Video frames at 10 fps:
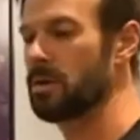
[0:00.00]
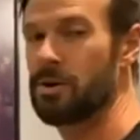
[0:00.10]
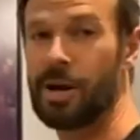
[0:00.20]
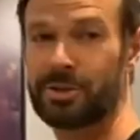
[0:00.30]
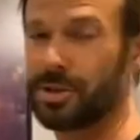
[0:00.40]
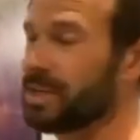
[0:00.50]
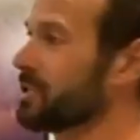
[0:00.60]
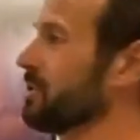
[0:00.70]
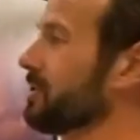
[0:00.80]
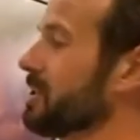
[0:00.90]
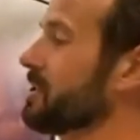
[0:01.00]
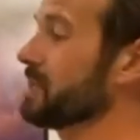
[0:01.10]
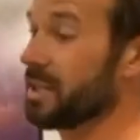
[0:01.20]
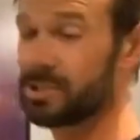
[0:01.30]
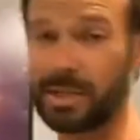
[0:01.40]
not traditional. This
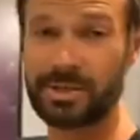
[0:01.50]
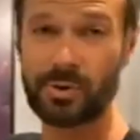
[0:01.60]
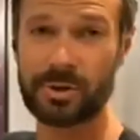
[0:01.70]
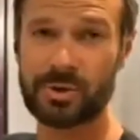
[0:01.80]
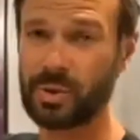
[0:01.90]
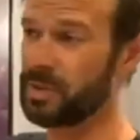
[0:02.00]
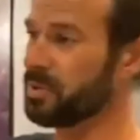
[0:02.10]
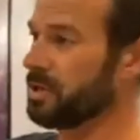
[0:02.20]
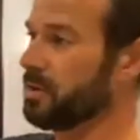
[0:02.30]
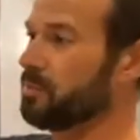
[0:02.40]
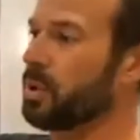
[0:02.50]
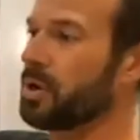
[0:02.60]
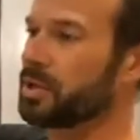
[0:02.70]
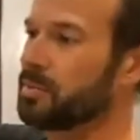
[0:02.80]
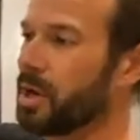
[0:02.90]
is actually a door sweep that you'd
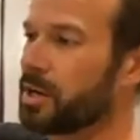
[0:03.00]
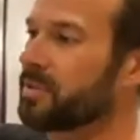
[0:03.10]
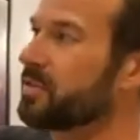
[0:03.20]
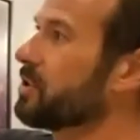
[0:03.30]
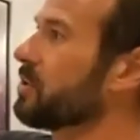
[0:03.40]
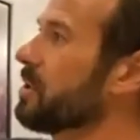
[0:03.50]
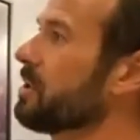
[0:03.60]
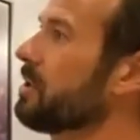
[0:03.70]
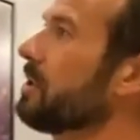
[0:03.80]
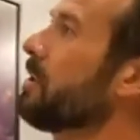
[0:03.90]
put on the bottom of a door.